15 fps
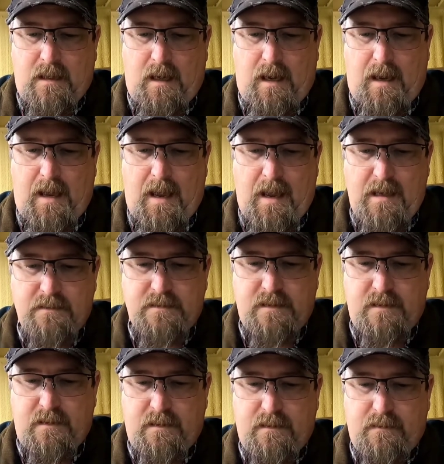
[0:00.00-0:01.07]
I
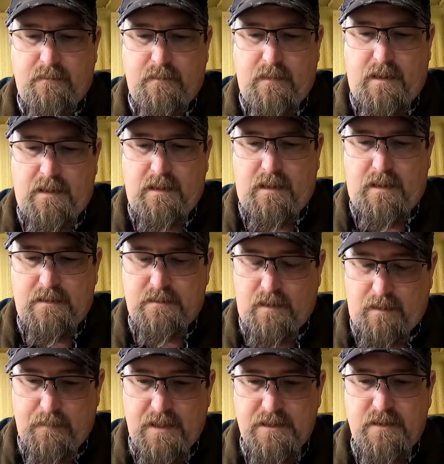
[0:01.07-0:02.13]
asked him, I, I,
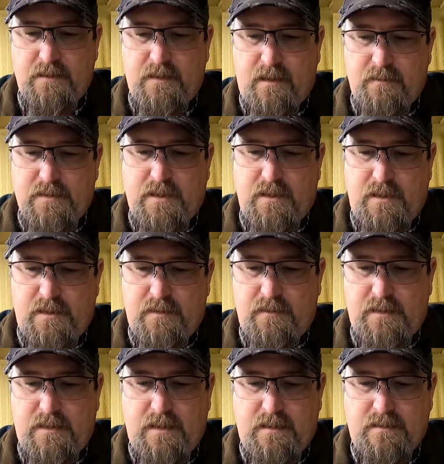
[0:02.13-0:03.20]
I, mentioned that I was going to do
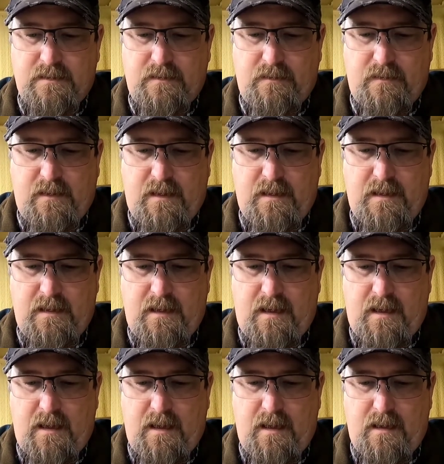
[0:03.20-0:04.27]
a test on the light.
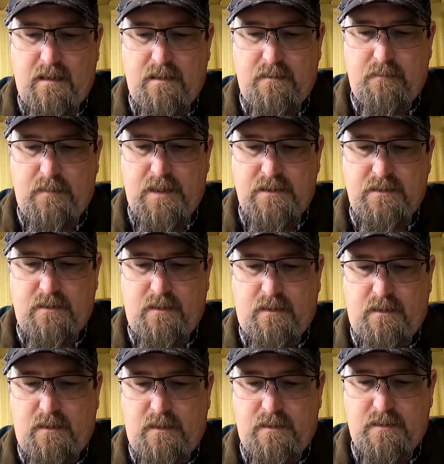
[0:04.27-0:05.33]
I Mentioned
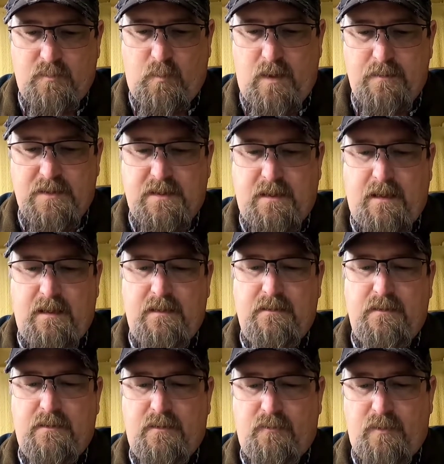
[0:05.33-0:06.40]
on his website
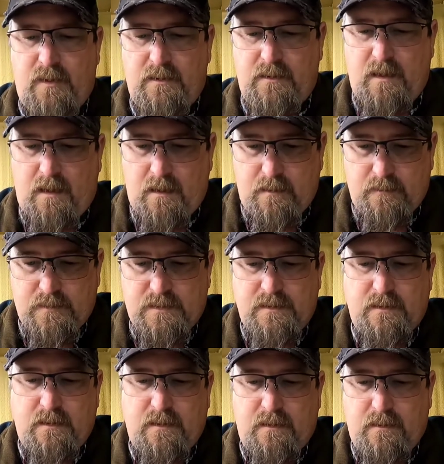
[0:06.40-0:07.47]
that the run
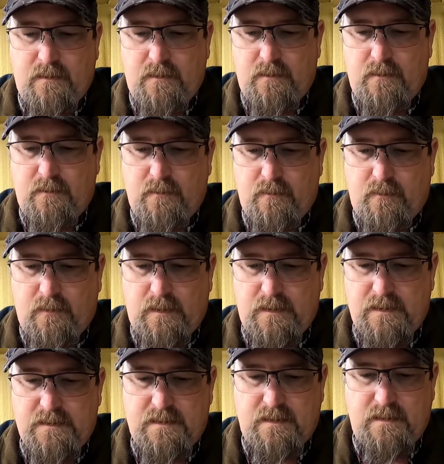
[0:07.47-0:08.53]
times uh, were
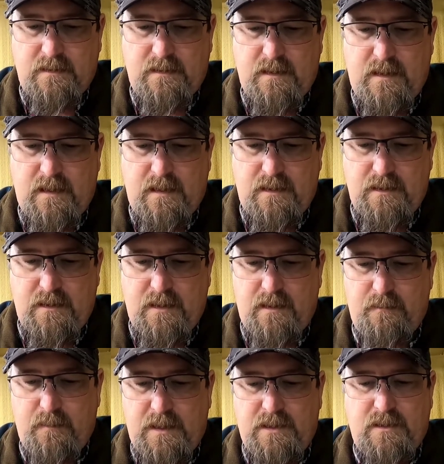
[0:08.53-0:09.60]
listed and you
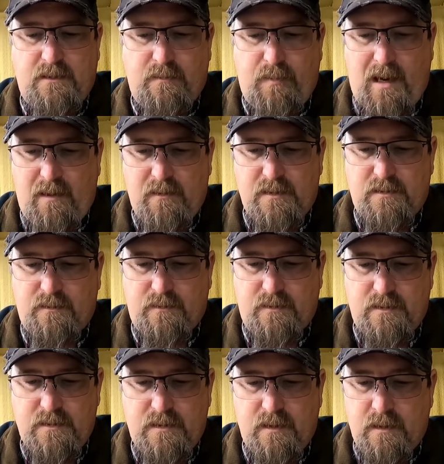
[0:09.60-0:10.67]
didn't mention the power
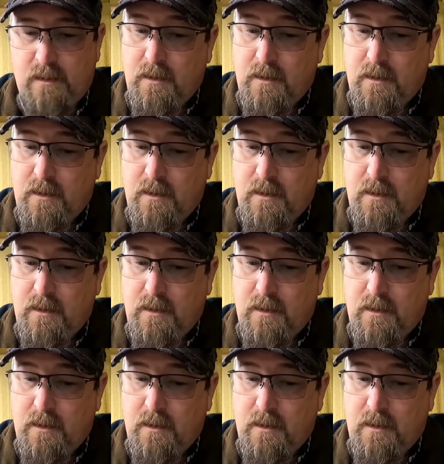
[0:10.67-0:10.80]
source.